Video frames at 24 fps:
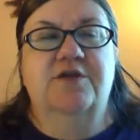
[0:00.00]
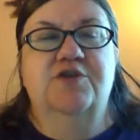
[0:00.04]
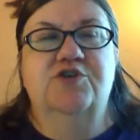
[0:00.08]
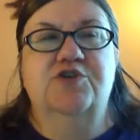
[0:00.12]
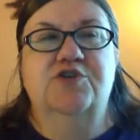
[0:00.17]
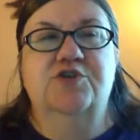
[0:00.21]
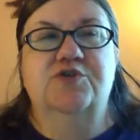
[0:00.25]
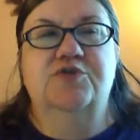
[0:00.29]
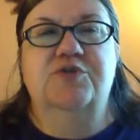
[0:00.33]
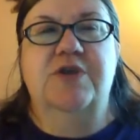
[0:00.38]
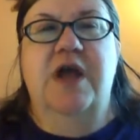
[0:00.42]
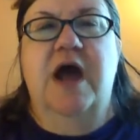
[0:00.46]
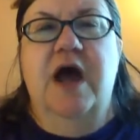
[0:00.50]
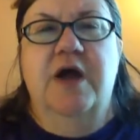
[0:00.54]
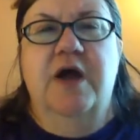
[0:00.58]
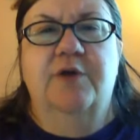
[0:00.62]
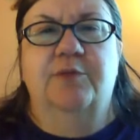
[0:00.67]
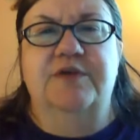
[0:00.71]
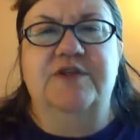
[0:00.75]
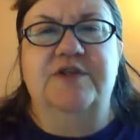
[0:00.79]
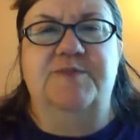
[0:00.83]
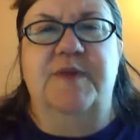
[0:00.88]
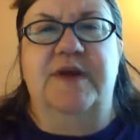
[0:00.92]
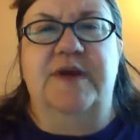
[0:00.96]
to not
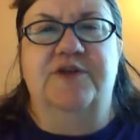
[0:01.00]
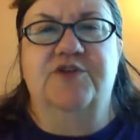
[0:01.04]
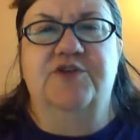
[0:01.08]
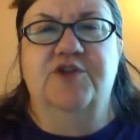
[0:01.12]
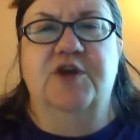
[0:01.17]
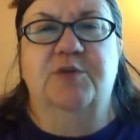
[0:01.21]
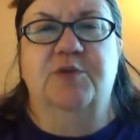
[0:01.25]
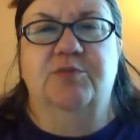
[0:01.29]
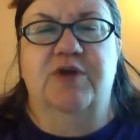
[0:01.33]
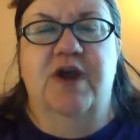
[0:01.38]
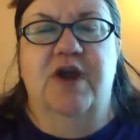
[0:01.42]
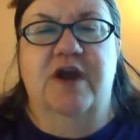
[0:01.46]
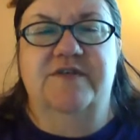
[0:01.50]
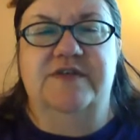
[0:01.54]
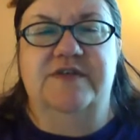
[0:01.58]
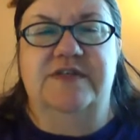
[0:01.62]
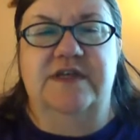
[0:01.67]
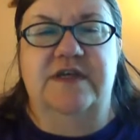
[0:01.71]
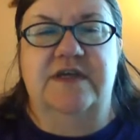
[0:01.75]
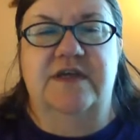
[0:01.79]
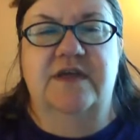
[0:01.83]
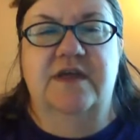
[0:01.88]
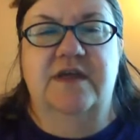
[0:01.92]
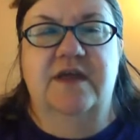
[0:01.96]
respect their
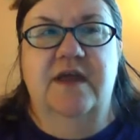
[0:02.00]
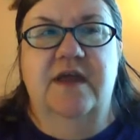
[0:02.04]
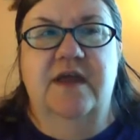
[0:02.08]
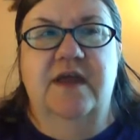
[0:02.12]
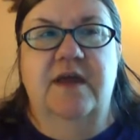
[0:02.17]
privacy,